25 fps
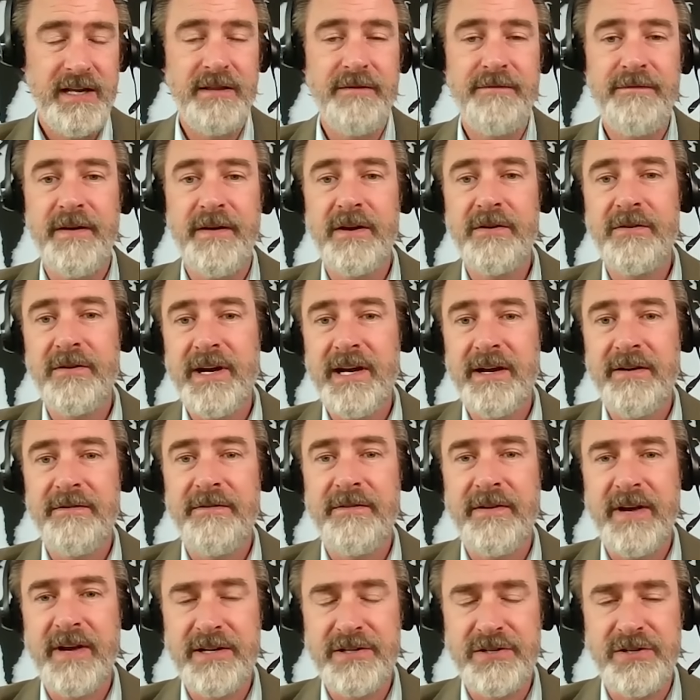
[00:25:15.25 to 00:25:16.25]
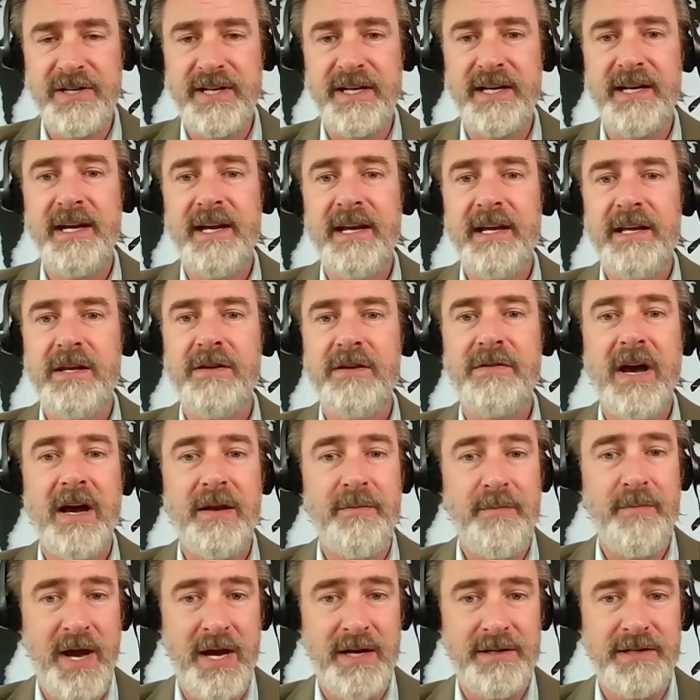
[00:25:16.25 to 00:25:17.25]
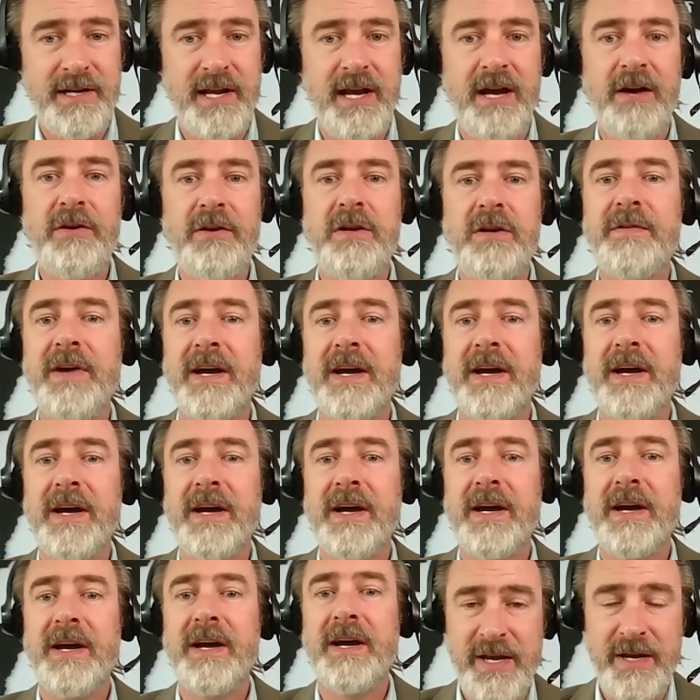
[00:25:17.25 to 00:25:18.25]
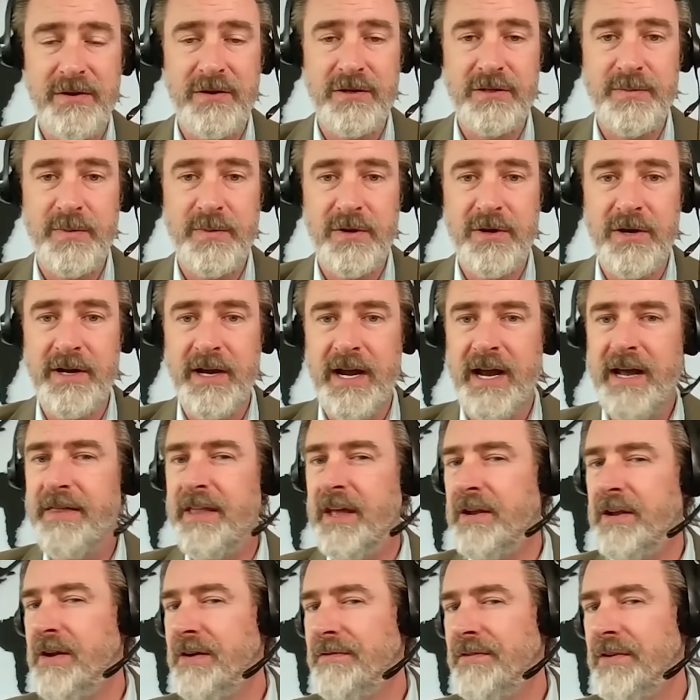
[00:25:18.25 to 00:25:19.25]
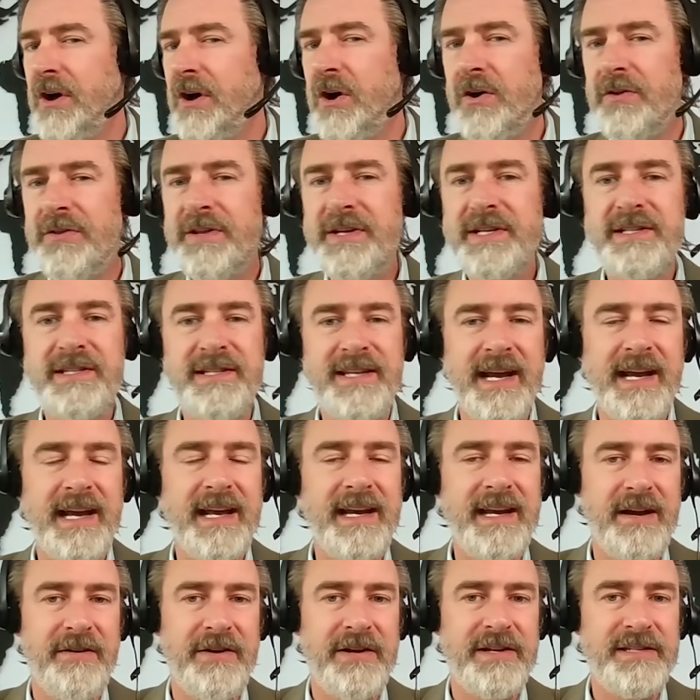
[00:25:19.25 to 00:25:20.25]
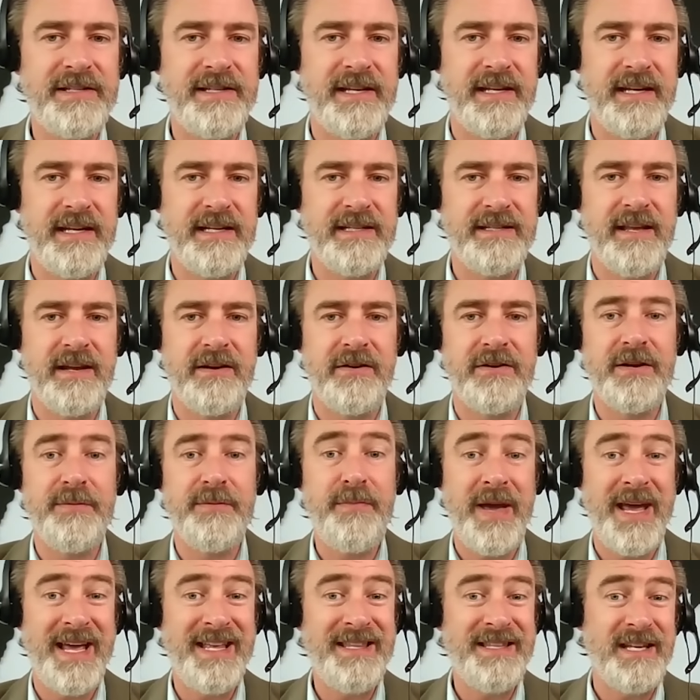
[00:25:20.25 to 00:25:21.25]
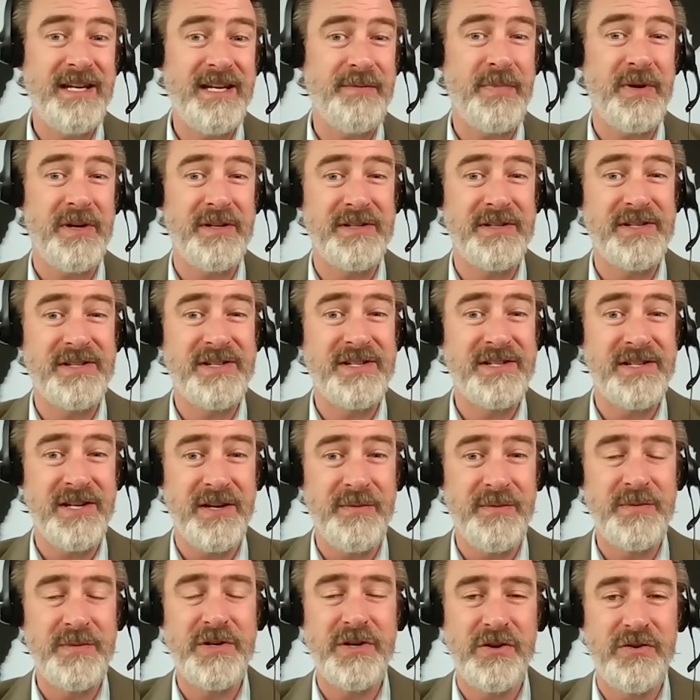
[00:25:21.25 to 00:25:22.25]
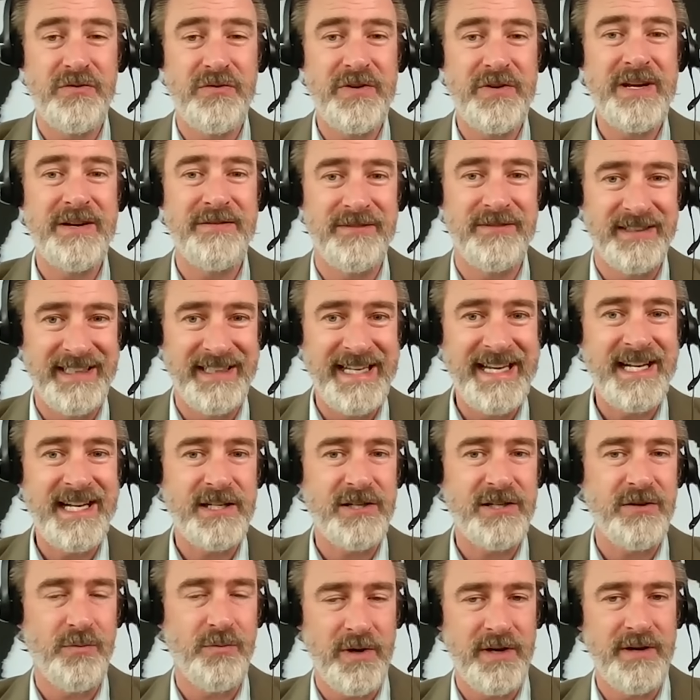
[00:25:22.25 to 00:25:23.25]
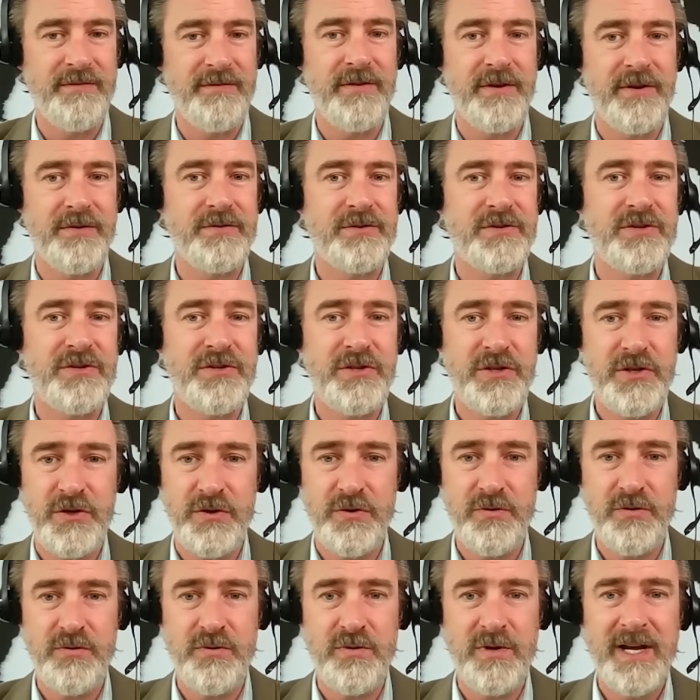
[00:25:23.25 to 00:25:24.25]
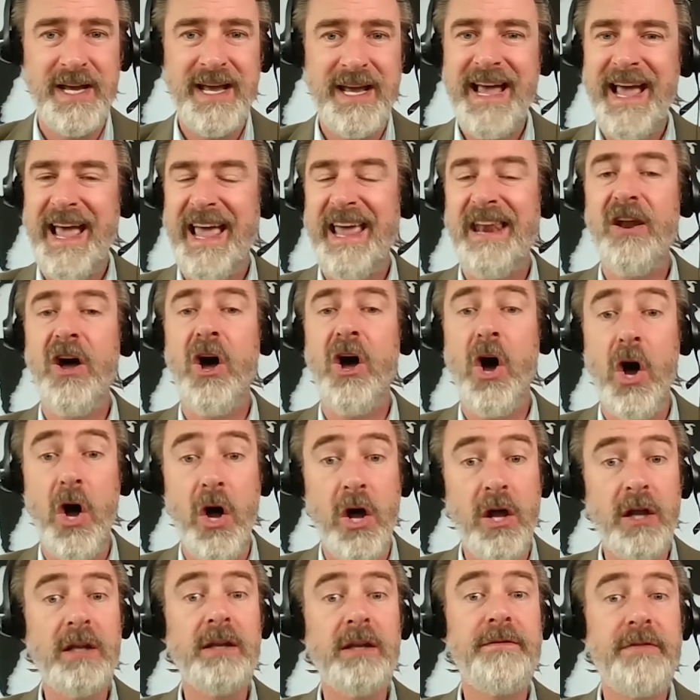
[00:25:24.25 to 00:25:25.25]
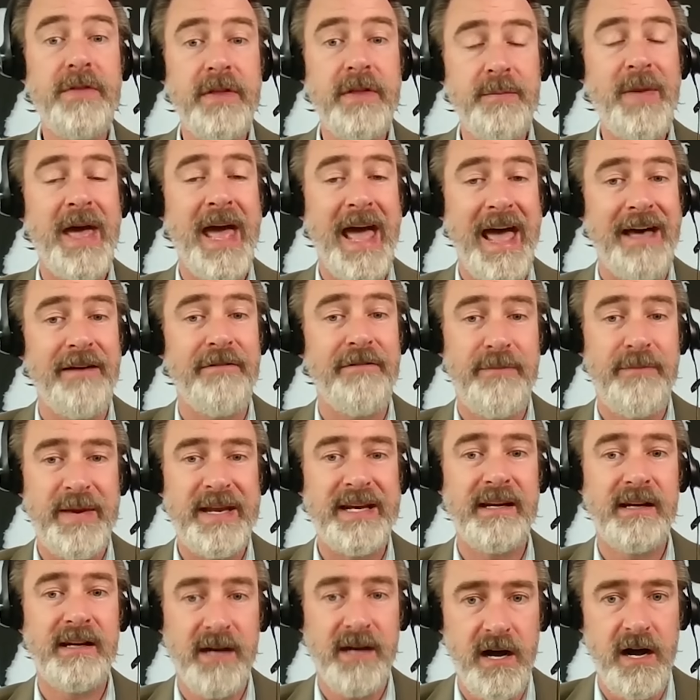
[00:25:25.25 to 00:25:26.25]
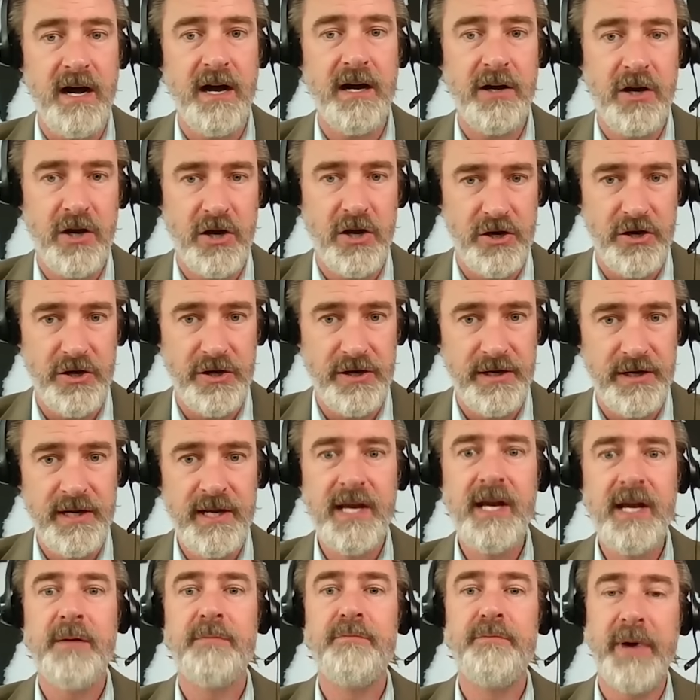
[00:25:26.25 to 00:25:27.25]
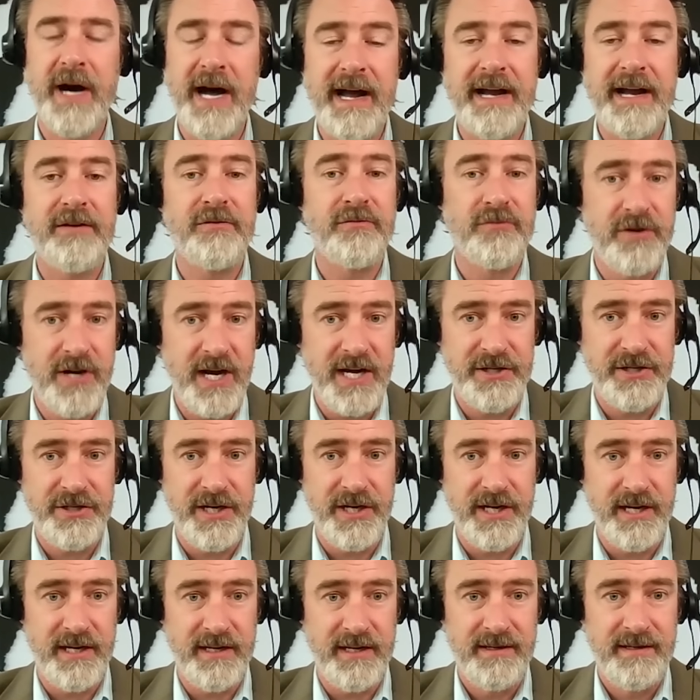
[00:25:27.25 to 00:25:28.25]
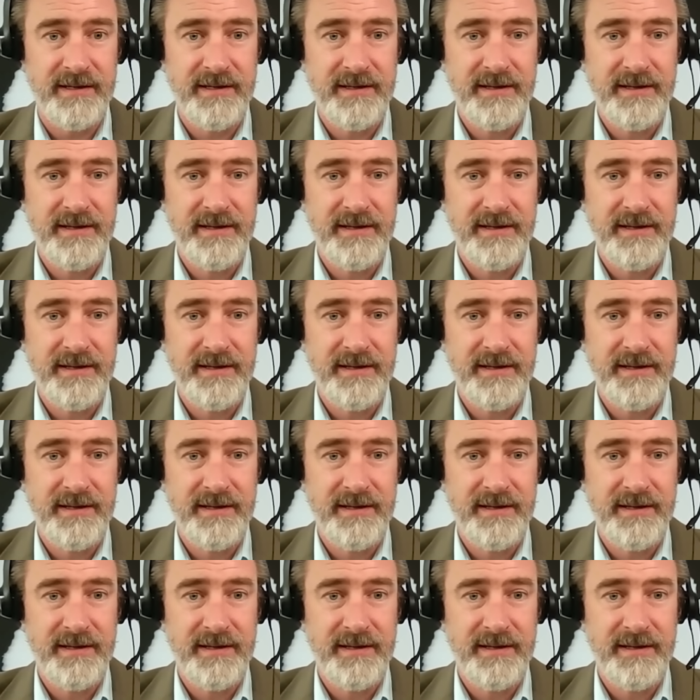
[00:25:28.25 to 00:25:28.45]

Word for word: In the Federation, you've got Moscow, you've got Saint Petersburg, and then you have all these secondary cities that are dependent upon some degree of link to one of those two, and all of them have been conquered by Russia